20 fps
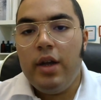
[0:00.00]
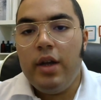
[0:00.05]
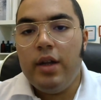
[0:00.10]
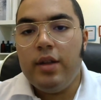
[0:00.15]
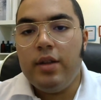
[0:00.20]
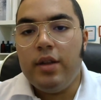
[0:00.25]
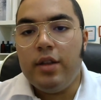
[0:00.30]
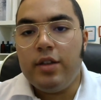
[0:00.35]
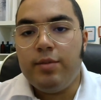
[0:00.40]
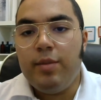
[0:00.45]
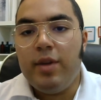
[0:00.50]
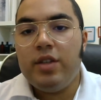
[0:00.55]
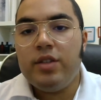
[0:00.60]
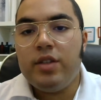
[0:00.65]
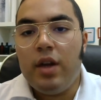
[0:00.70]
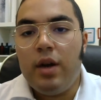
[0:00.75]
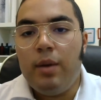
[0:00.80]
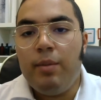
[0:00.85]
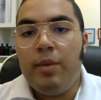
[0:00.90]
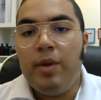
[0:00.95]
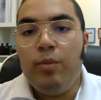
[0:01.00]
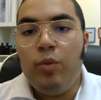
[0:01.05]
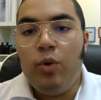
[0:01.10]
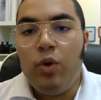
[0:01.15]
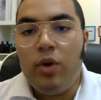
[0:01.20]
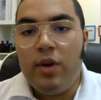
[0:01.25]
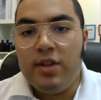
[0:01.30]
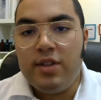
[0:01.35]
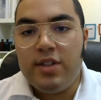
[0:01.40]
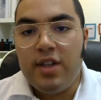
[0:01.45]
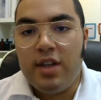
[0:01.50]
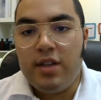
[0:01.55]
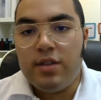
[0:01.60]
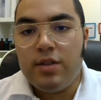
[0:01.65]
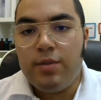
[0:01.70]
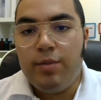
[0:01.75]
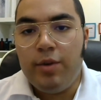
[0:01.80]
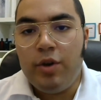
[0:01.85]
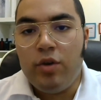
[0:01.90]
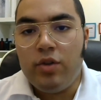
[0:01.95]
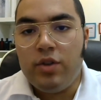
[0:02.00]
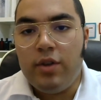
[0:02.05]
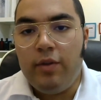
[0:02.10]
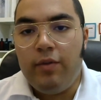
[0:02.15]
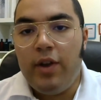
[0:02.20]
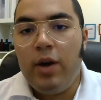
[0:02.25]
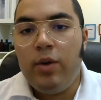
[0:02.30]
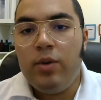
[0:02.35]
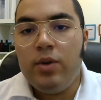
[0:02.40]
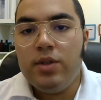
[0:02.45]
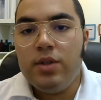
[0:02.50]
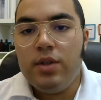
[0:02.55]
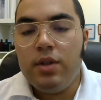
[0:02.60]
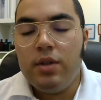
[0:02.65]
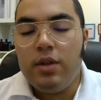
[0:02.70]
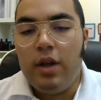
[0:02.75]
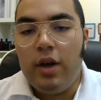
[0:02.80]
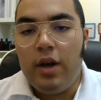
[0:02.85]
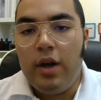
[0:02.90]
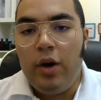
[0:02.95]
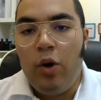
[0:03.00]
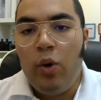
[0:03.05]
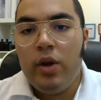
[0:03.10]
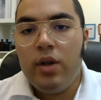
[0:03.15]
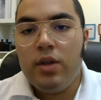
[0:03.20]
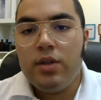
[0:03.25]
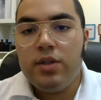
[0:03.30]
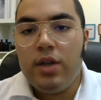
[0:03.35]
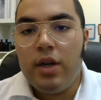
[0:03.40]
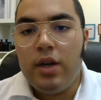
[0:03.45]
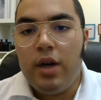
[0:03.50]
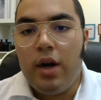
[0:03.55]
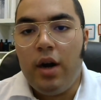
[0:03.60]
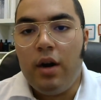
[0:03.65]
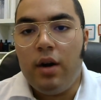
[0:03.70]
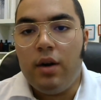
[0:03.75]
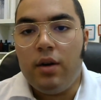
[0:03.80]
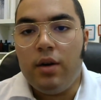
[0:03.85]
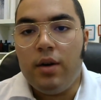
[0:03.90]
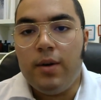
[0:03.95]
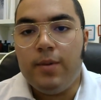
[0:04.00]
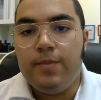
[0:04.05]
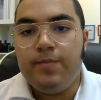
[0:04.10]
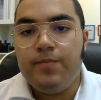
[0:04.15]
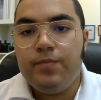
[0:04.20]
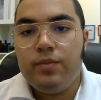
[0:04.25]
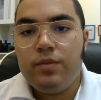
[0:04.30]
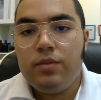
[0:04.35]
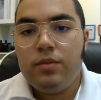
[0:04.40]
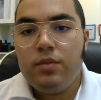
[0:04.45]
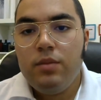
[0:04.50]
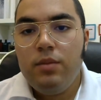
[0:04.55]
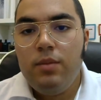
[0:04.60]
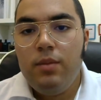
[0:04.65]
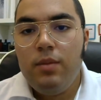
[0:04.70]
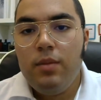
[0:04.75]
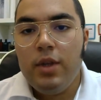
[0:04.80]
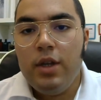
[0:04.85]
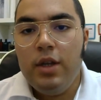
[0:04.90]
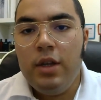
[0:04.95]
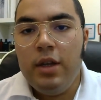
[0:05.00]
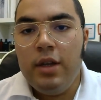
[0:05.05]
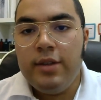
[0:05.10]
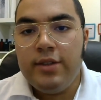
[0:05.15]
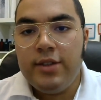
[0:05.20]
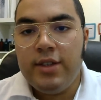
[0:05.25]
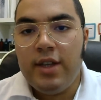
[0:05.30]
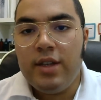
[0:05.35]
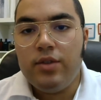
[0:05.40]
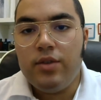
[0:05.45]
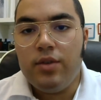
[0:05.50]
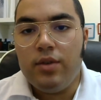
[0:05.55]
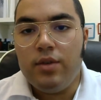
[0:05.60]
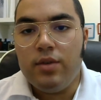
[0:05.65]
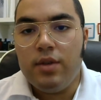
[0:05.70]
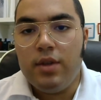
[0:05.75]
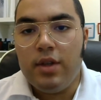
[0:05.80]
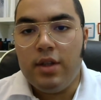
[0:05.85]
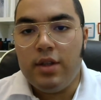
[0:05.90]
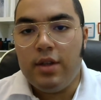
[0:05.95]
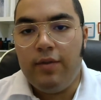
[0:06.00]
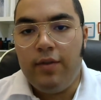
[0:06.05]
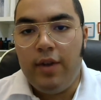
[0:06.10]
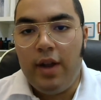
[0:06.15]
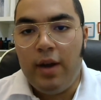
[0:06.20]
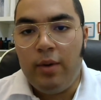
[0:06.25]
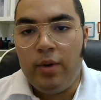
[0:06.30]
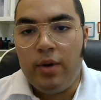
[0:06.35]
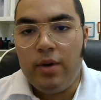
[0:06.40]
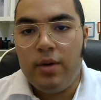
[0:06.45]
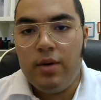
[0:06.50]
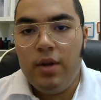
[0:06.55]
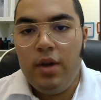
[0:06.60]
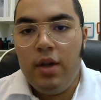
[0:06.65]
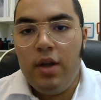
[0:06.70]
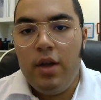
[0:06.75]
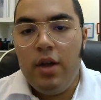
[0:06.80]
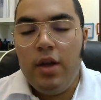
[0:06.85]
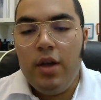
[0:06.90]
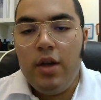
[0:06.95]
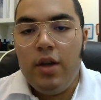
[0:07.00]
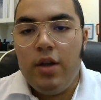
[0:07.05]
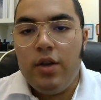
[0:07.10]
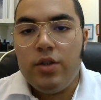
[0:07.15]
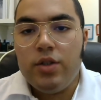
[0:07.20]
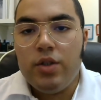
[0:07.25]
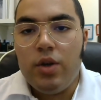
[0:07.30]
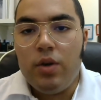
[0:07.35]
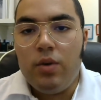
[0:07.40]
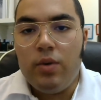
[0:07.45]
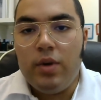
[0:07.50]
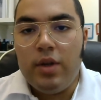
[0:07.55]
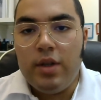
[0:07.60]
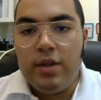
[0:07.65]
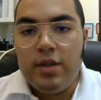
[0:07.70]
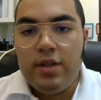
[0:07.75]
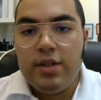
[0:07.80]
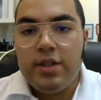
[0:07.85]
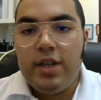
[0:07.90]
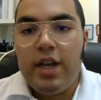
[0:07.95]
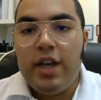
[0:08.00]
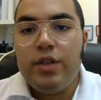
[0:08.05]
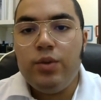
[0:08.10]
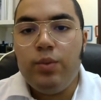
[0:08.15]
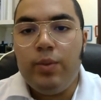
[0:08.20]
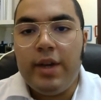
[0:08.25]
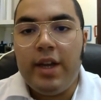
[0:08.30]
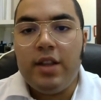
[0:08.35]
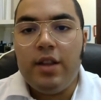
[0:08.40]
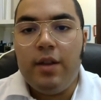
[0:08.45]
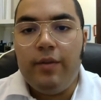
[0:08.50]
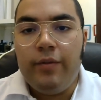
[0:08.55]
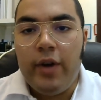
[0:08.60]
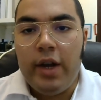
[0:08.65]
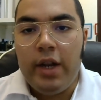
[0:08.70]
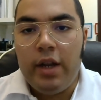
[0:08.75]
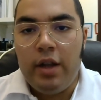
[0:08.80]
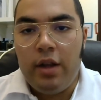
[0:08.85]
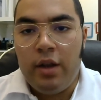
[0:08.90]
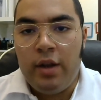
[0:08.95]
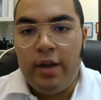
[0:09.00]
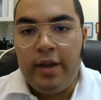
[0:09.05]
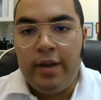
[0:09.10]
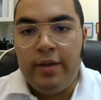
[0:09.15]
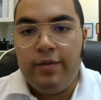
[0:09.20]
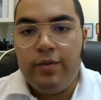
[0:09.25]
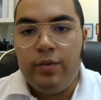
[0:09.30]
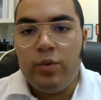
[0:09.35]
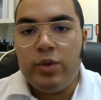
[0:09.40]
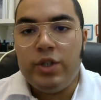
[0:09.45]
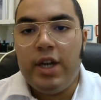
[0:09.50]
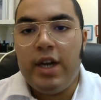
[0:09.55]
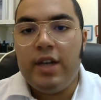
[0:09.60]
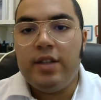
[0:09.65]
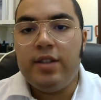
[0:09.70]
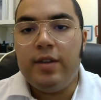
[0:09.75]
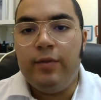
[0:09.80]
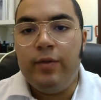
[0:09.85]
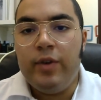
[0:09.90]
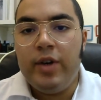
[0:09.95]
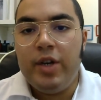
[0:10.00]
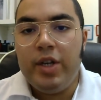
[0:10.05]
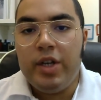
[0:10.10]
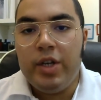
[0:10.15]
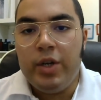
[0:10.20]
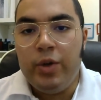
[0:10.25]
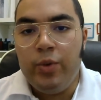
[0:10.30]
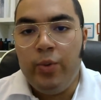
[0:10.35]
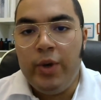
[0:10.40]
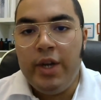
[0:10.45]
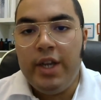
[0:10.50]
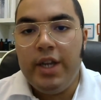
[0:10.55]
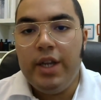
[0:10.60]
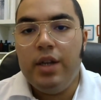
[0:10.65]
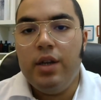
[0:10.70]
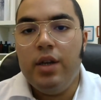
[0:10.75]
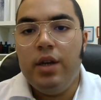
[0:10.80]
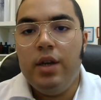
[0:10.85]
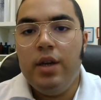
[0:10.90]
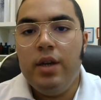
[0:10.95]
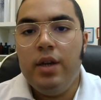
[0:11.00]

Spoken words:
the smell is going to be more intense because the oils are centered in the flower. So in this case, we get the violet leaf, which has a very green,